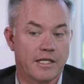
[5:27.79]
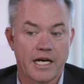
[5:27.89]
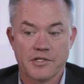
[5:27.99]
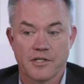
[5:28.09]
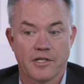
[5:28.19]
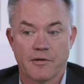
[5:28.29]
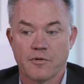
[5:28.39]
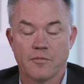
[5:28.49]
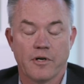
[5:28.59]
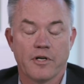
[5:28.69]
last thing I
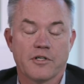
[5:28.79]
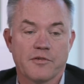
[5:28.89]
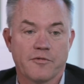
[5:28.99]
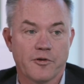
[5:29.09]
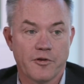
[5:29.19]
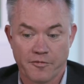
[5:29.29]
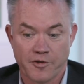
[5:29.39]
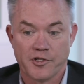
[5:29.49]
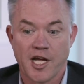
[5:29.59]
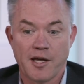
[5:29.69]
would want is for the
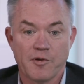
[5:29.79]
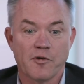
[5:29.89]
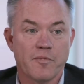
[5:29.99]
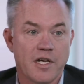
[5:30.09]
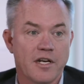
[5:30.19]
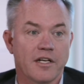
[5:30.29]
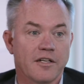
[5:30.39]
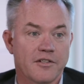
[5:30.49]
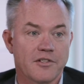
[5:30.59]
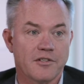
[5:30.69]
first time that we're
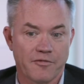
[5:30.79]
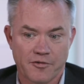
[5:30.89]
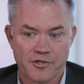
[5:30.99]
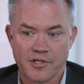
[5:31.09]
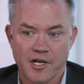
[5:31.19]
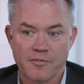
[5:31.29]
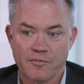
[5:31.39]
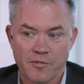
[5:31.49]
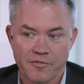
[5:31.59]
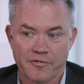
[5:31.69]
meeting is the first
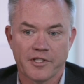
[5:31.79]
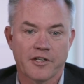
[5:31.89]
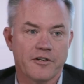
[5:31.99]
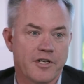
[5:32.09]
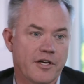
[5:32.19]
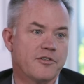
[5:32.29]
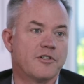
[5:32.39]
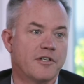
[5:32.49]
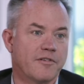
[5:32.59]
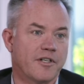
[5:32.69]
time we're filling out a death
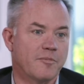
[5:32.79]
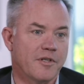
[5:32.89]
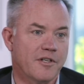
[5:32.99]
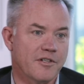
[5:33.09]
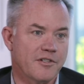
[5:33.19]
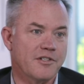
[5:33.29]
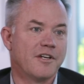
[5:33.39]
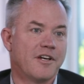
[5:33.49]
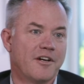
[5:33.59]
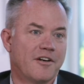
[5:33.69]
certificate because
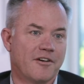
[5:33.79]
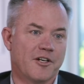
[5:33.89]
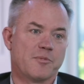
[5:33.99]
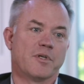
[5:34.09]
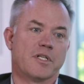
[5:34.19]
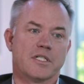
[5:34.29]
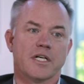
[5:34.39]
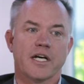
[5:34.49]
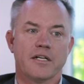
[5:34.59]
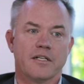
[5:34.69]
her husband has
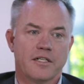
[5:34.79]
died.